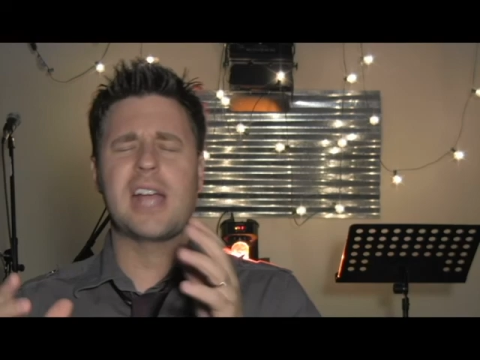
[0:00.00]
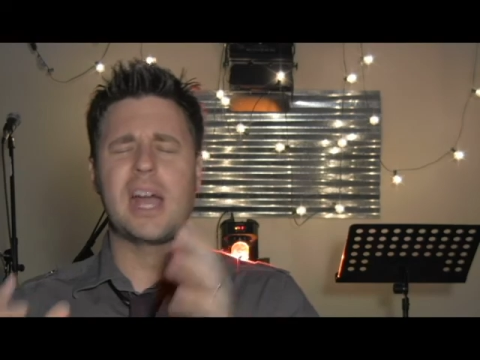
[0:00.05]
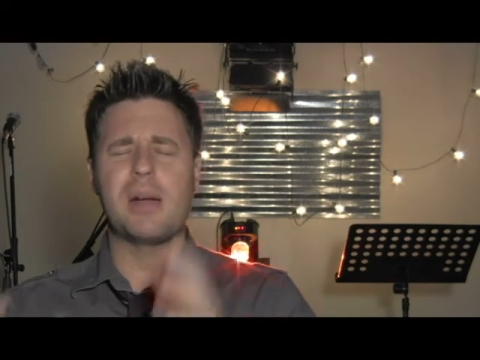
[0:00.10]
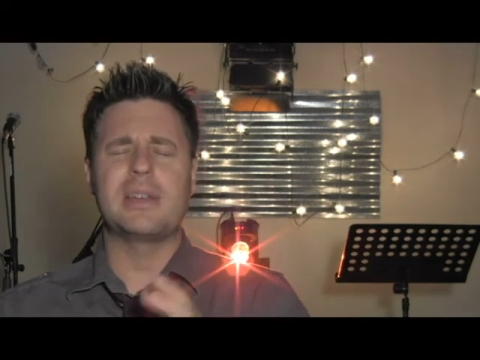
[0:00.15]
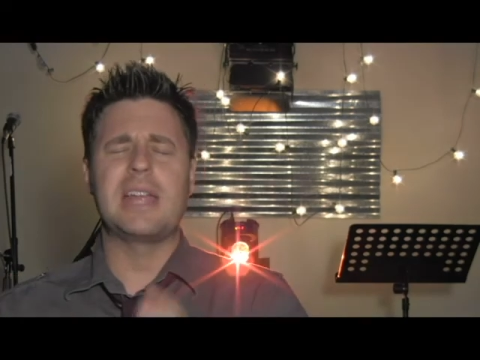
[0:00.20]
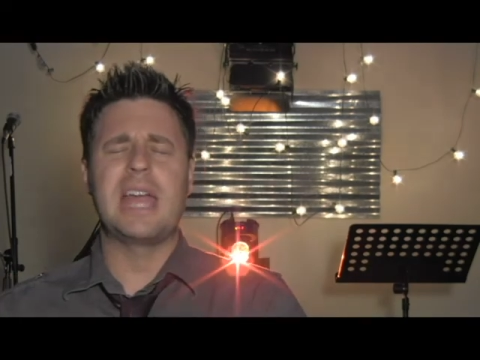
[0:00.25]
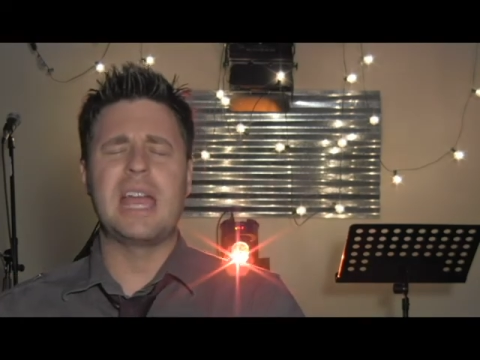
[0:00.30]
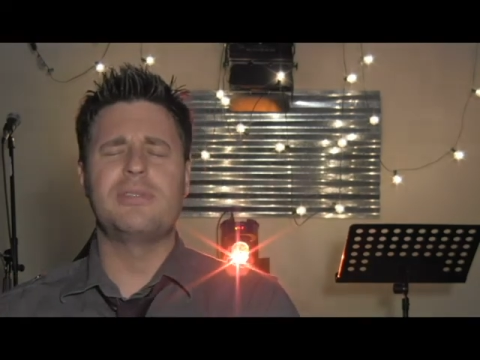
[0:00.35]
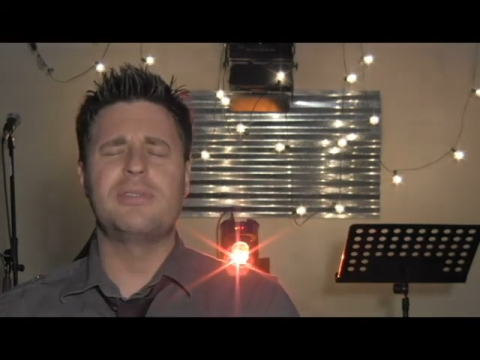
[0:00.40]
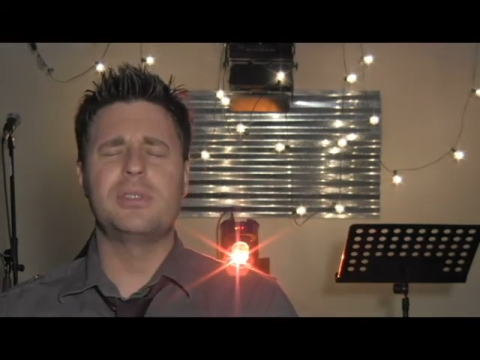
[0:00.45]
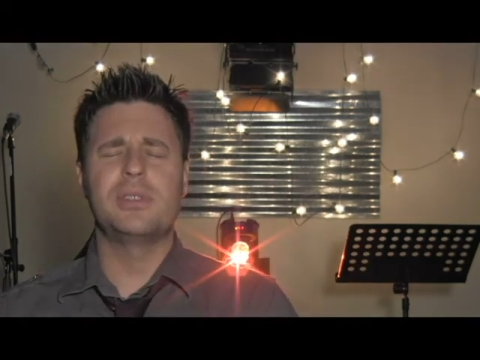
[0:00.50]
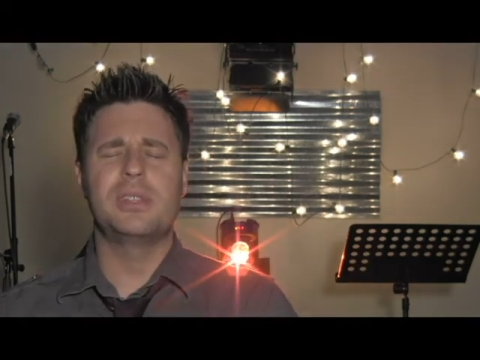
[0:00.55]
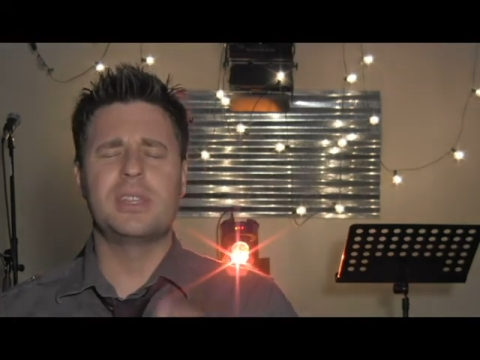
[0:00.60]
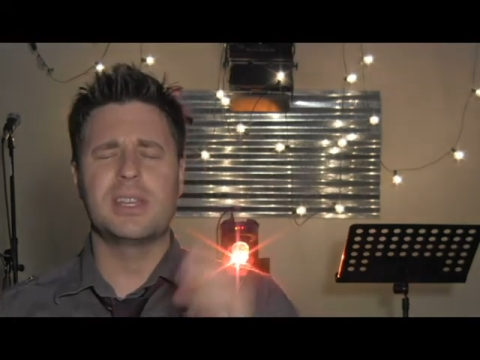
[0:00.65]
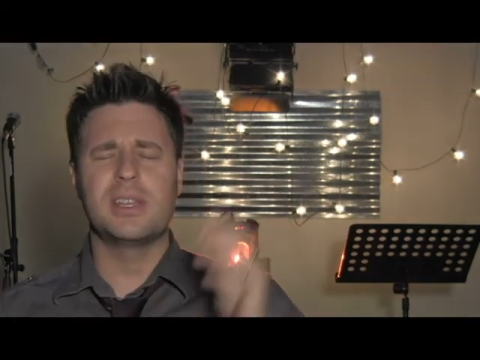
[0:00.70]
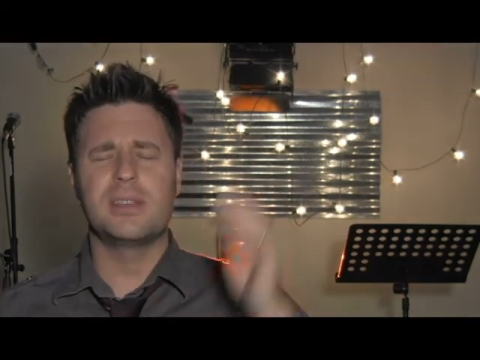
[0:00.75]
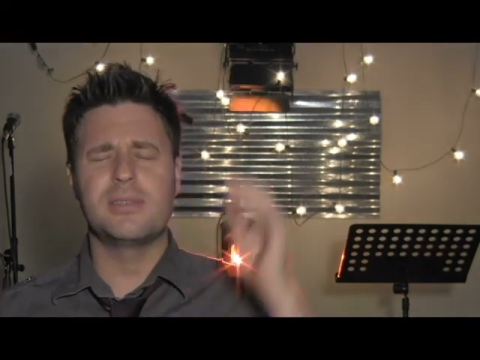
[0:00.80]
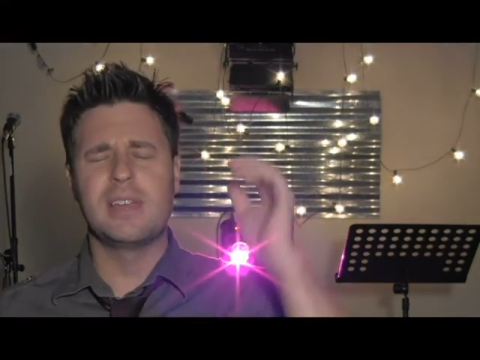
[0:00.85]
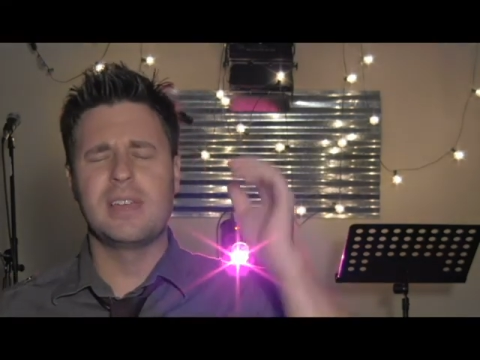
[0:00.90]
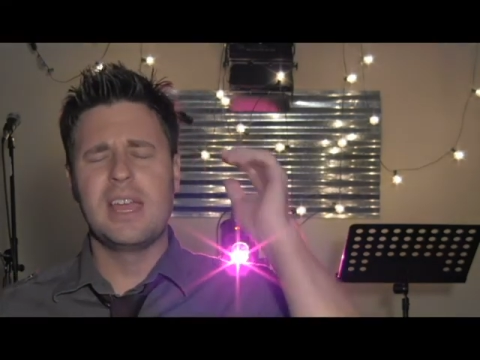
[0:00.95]
God would have you
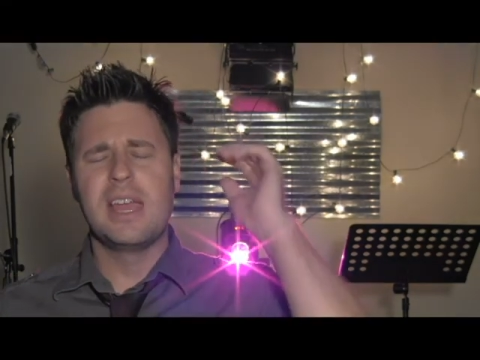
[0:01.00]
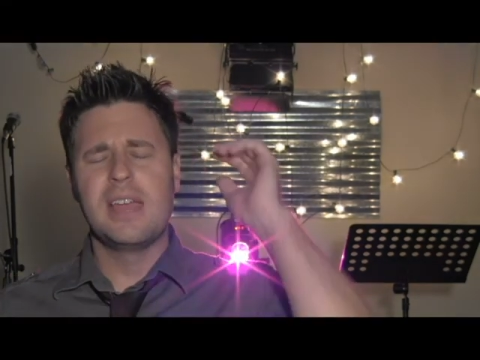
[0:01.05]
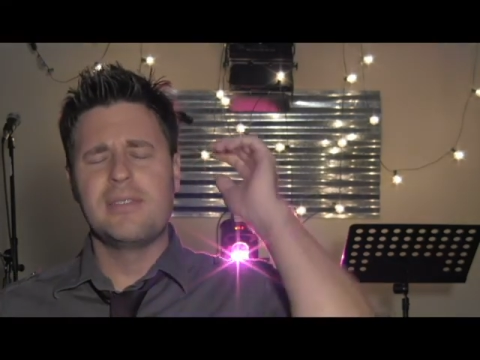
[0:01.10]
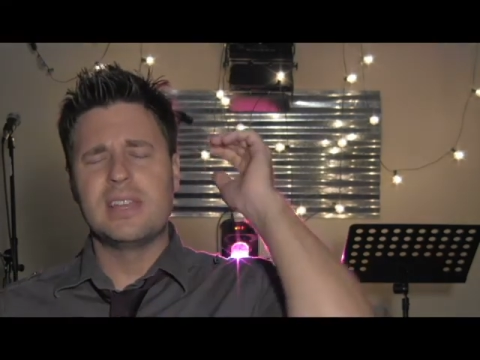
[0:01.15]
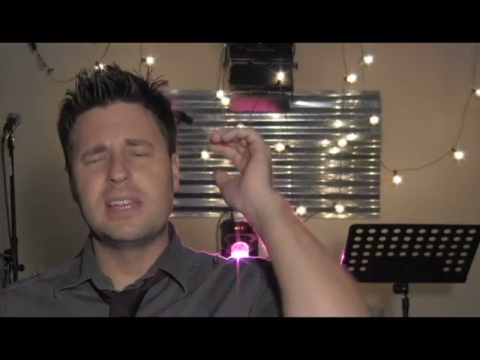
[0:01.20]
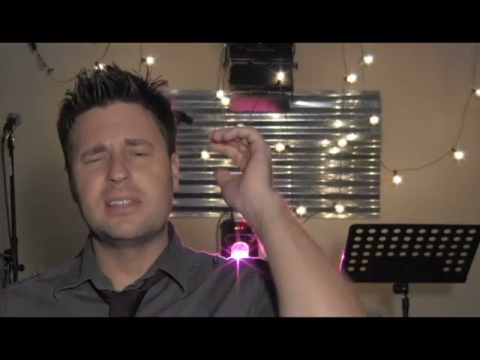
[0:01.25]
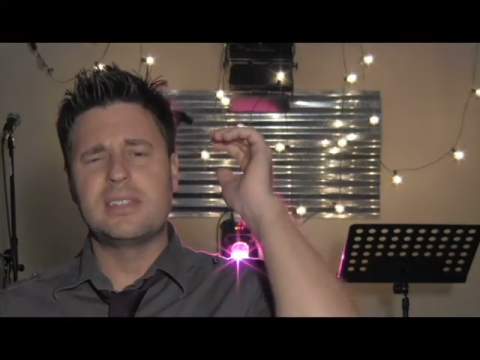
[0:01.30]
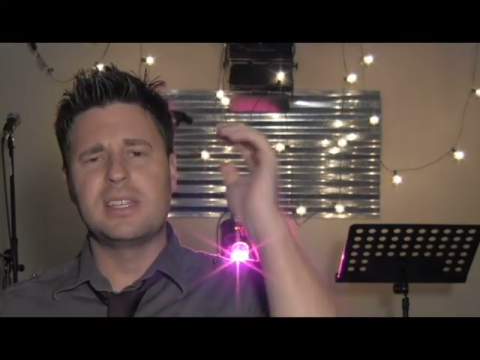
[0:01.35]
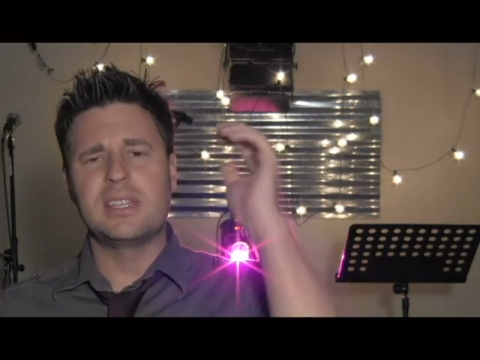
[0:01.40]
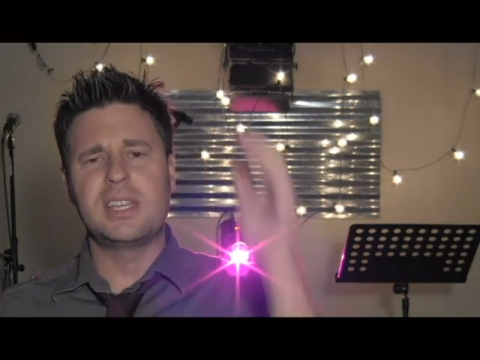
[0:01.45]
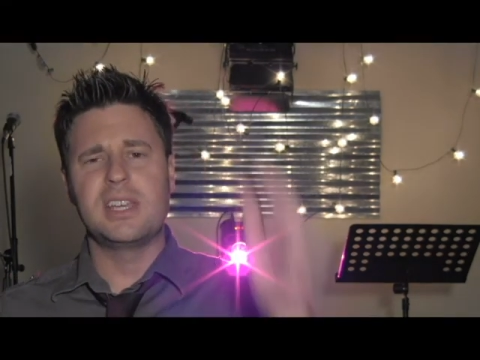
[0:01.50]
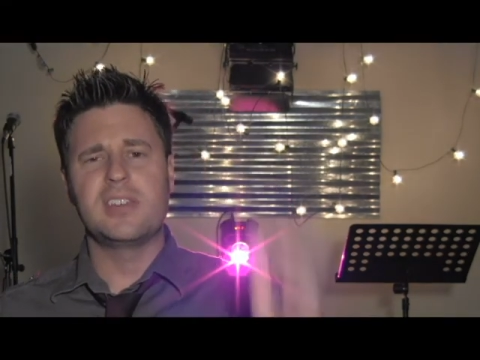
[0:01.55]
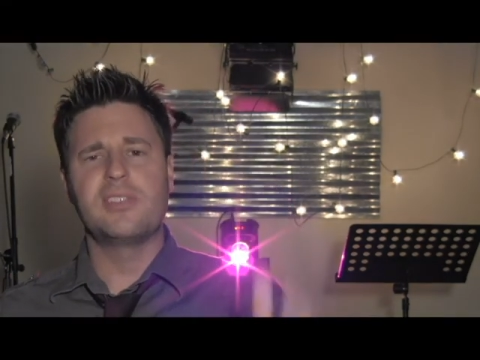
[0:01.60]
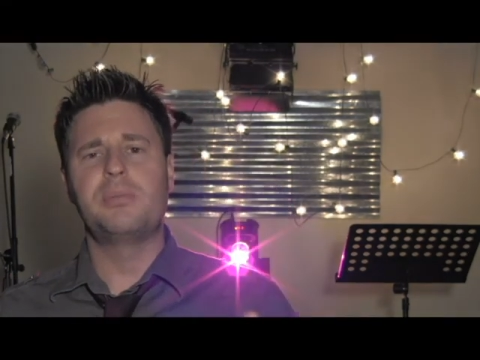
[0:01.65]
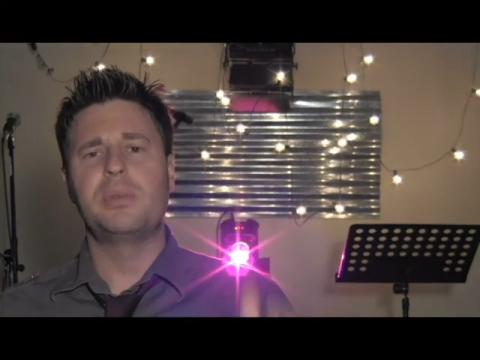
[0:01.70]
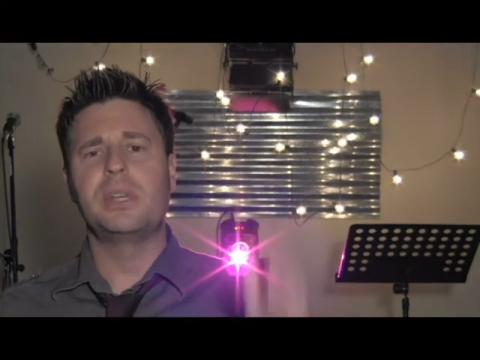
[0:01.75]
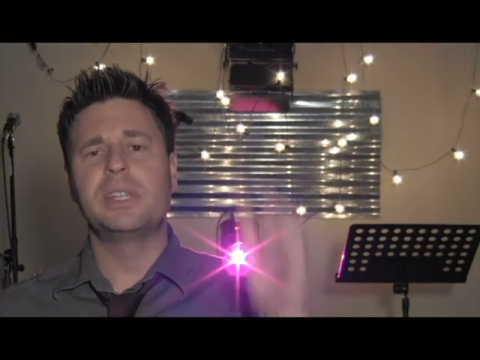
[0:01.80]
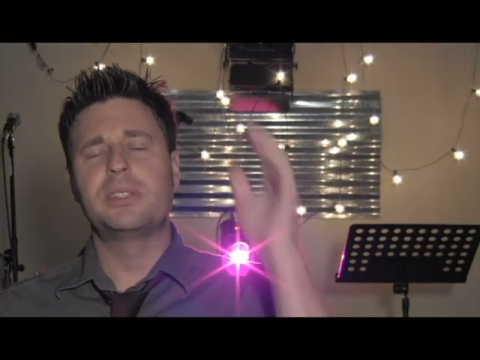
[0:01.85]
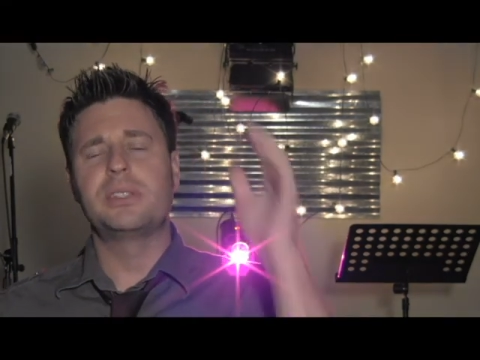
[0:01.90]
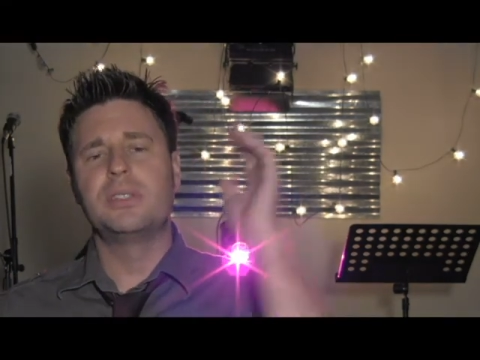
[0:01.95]
give and to
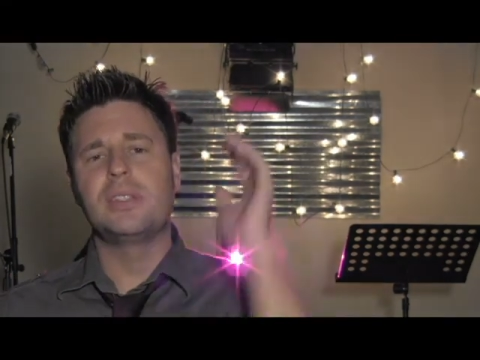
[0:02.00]
give big.